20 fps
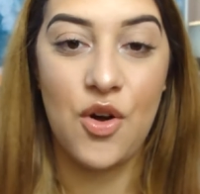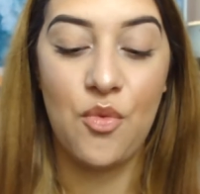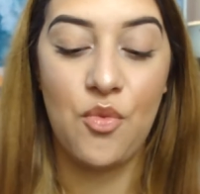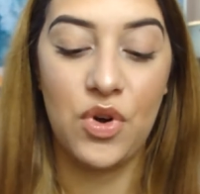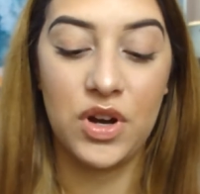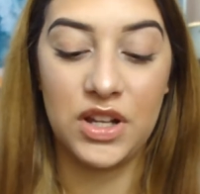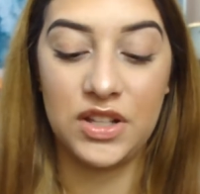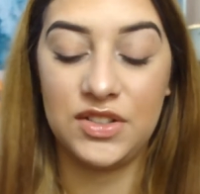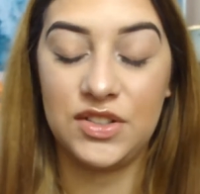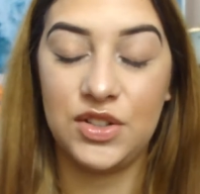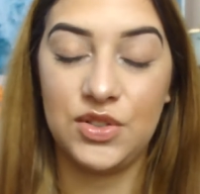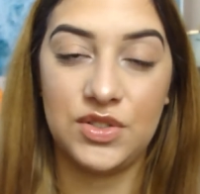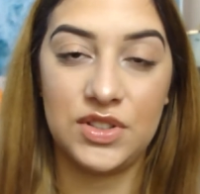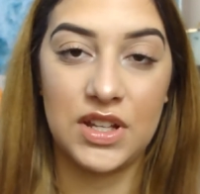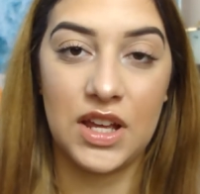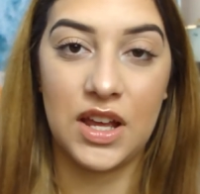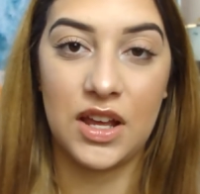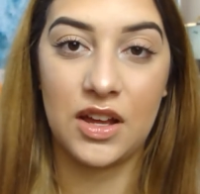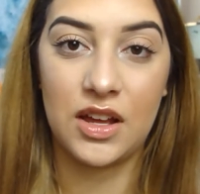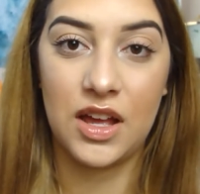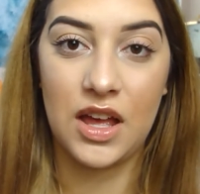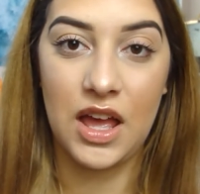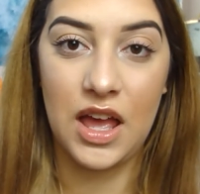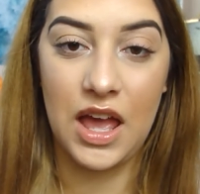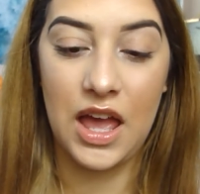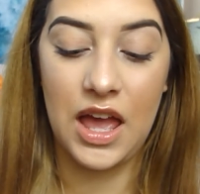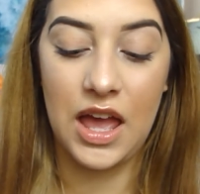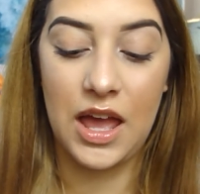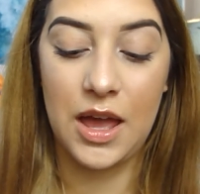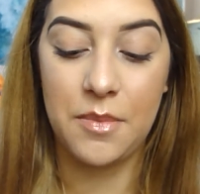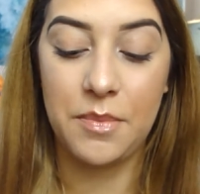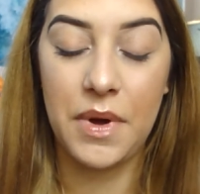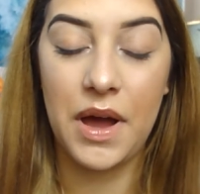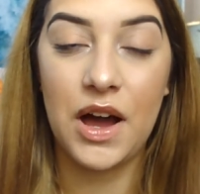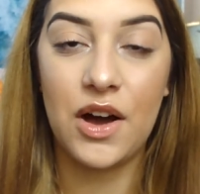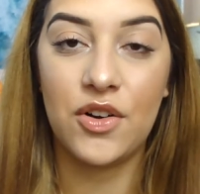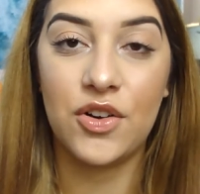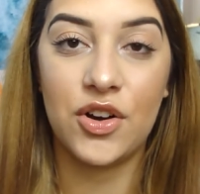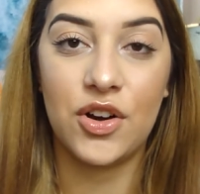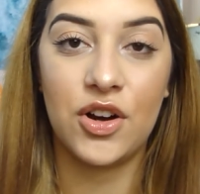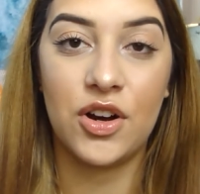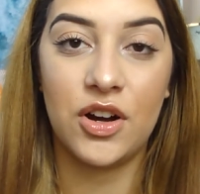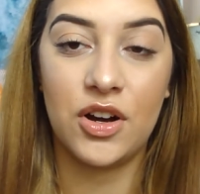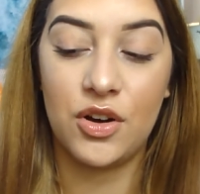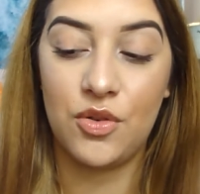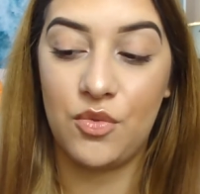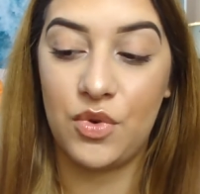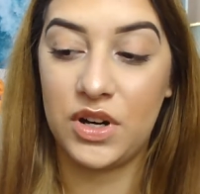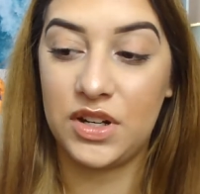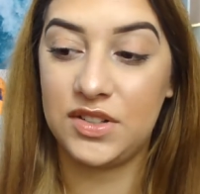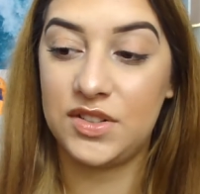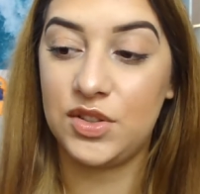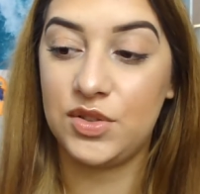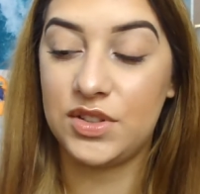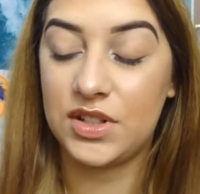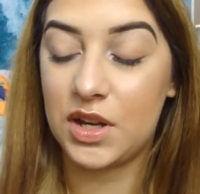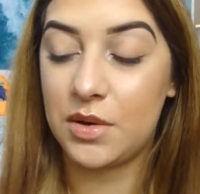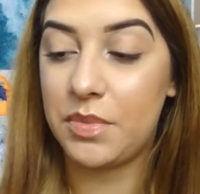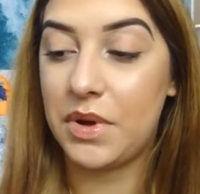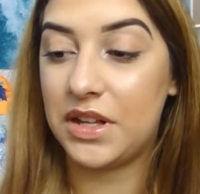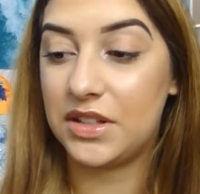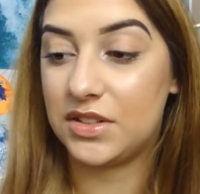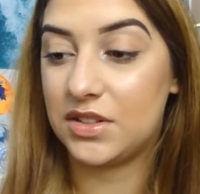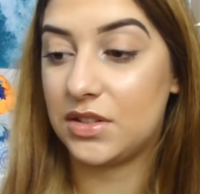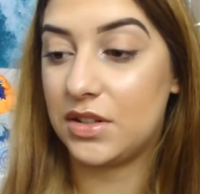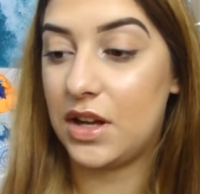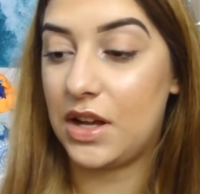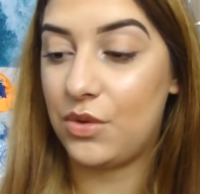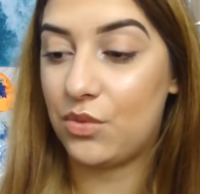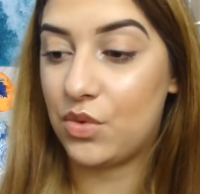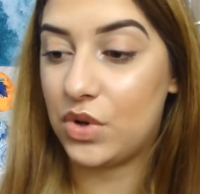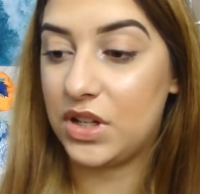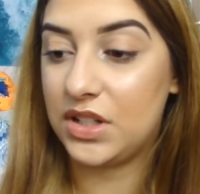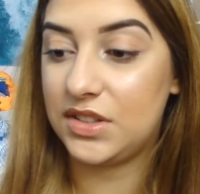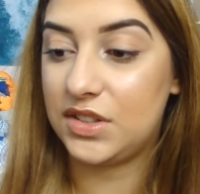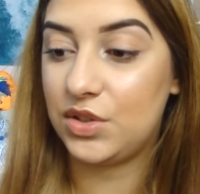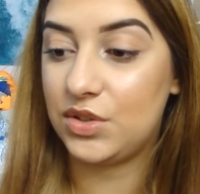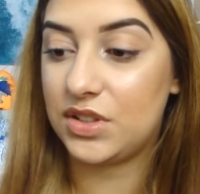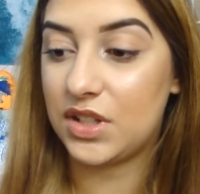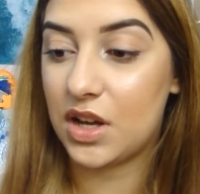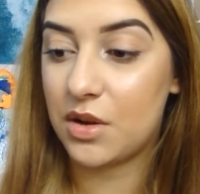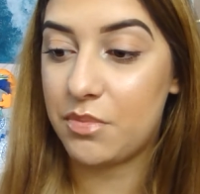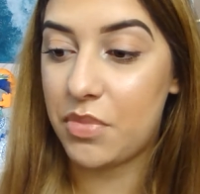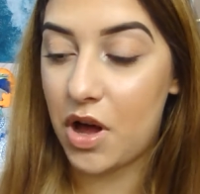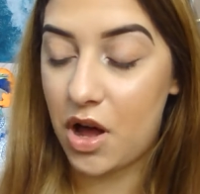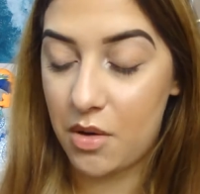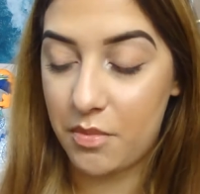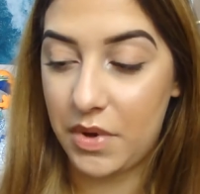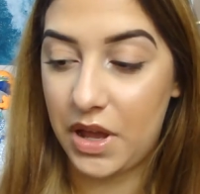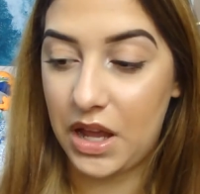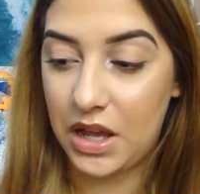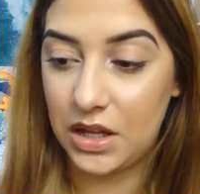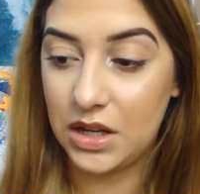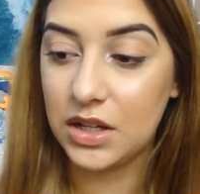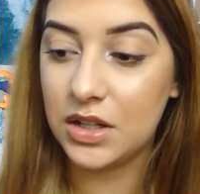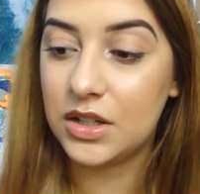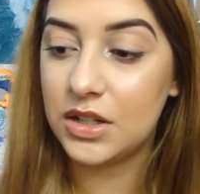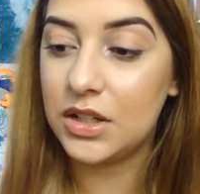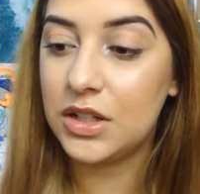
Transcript: One is using a powder, one is using a pencil, and one is using a pomade.